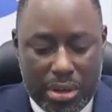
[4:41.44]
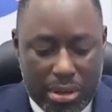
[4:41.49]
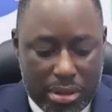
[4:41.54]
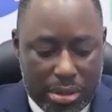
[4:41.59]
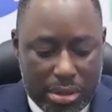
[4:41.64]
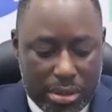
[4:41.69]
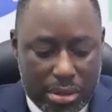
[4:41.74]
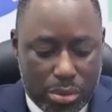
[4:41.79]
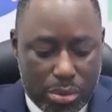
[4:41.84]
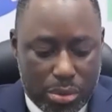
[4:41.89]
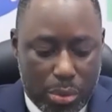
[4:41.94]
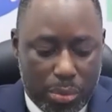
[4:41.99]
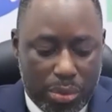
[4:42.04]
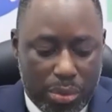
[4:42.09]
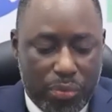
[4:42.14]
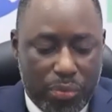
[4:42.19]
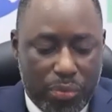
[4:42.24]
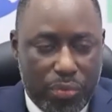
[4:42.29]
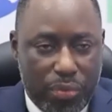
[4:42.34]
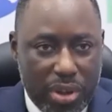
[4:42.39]
So the
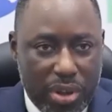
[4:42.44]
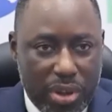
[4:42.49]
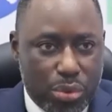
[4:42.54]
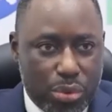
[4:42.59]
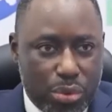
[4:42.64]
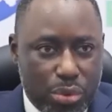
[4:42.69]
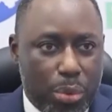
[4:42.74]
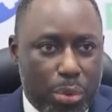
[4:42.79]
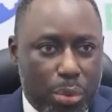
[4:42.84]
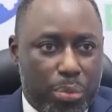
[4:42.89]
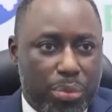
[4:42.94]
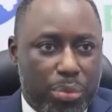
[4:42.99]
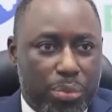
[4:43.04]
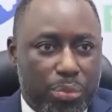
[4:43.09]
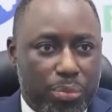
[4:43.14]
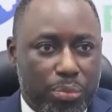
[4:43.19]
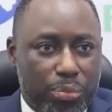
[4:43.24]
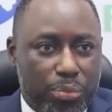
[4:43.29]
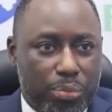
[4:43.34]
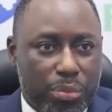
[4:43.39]
first group
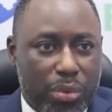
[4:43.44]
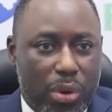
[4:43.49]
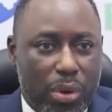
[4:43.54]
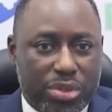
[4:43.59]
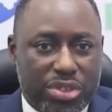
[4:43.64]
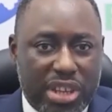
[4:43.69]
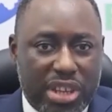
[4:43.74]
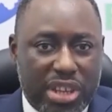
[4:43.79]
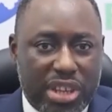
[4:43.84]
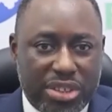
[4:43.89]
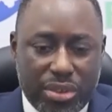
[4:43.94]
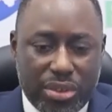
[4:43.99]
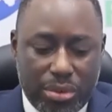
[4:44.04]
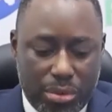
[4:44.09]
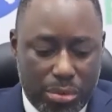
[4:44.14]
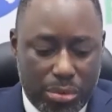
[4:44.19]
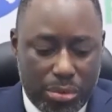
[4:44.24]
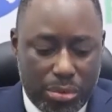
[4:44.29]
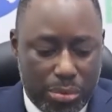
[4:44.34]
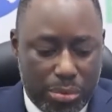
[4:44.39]
or session
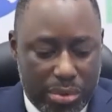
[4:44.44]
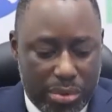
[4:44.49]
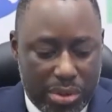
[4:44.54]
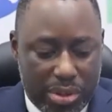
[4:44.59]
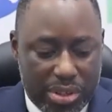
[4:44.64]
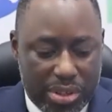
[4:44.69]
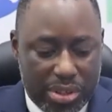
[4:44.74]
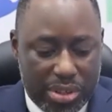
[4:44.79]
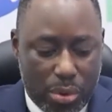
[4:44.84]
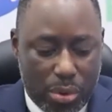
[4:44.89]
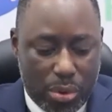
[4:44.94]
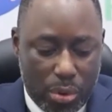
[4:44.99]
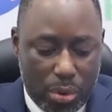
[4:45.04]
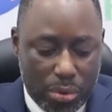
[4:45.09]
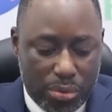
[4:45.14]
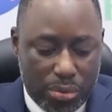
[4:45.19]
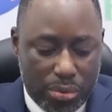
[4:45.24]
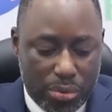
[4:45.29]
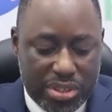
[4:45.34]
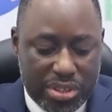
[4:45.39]
is
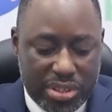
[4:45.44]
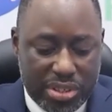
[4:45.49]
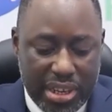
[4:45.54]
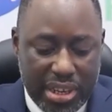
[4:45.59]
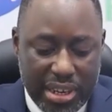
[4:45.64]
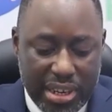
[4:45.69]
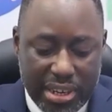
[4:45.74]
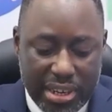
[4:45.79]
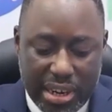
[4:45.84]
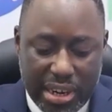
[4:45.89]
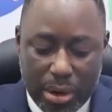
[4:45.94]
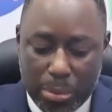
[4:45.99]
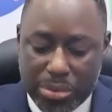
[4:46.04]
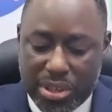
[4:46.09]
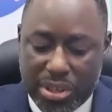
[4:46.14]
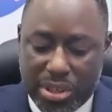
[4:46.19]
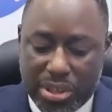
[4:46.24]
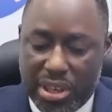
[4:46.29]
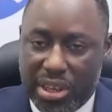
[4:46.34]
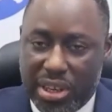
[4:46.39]
called Reskilling and
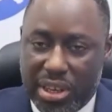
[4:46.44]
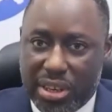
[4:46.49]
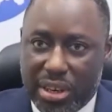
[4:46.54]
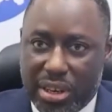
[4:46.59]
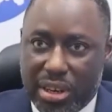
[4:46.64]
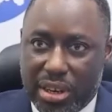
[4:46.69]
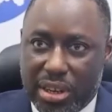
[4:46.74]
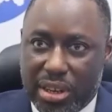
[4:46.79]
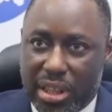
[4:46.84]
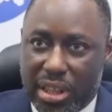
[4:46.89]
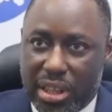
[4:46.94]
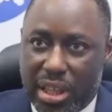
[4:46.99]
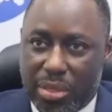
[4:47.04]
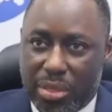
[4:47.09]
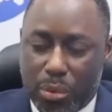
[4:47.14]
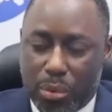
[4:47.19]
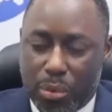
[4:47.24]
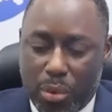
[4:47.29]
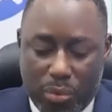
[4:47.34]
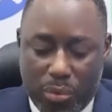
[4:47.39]
Upskilling the
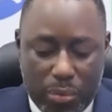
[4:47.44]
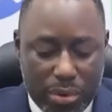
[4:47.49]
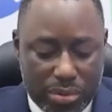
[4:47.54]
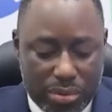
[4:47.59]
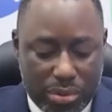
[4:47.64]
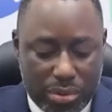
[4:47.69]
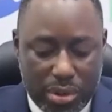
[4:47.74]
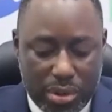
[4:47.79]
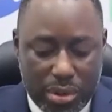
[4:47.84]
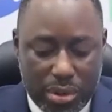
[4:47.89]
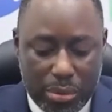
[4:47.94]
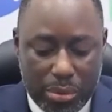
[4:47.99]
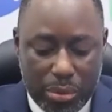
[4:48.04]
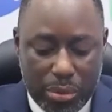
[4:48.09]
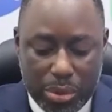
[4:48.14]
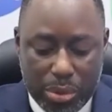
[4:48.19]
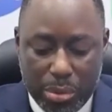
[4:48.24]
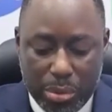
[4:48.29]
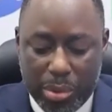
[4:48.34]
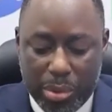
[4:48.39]
Workforce,
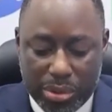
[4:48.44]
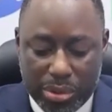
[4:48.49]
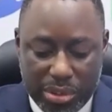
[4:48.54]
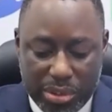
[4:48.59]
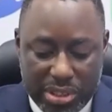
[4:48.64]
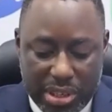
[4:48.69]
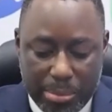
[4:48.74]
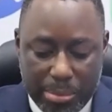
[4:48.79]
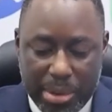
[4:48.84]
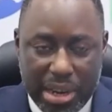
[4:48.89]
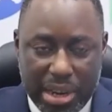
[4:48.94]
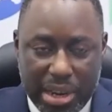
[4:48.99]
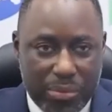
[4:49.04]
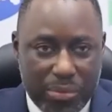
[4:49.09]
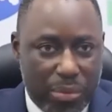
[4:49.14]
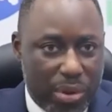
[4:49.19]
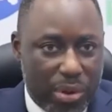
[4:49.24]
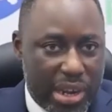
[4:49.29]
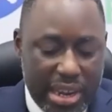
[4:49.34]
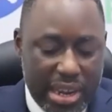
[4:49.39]
which will be moderated by
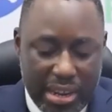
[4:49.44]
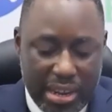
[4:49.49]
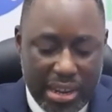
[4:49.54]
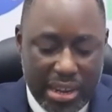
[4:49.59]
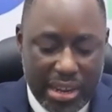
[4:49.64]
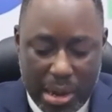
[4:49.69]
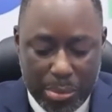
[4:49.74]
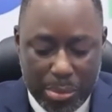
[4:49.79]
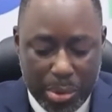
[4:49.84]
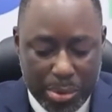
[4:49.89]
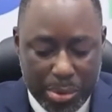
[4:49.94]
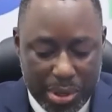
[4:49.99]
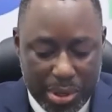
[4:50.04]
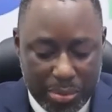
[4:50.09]
Funke Amobi.